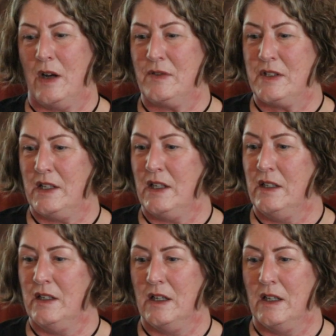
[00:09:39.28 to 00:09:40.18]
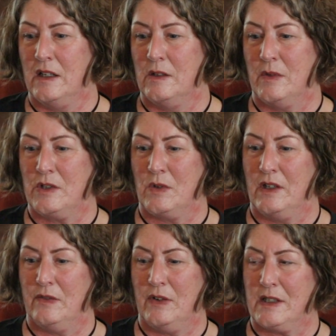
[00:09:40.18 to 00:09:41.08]
I've seen has
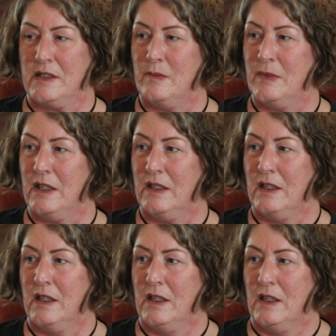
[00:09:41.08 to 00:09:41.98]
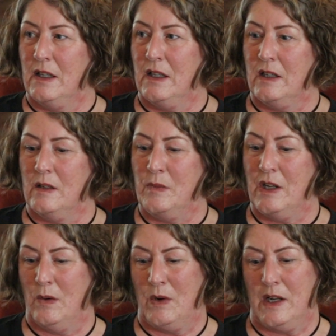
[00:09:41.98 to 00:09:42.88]
really affected me.
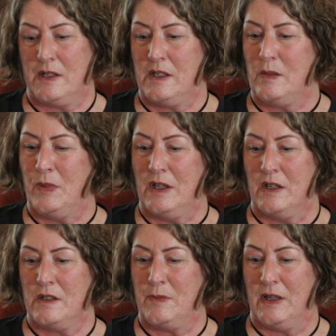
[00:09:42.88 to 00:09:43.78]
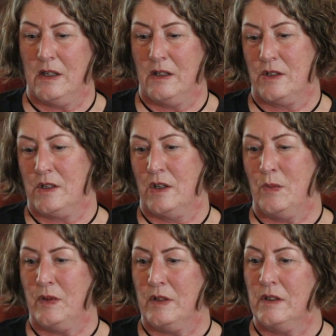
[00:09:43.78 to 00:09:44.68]
You know, when I see birds being cut
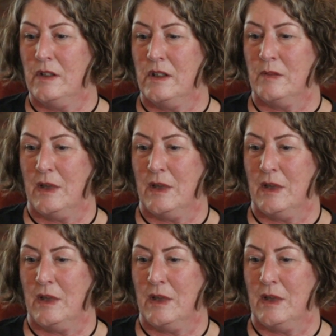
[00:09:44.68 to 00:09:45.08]
open and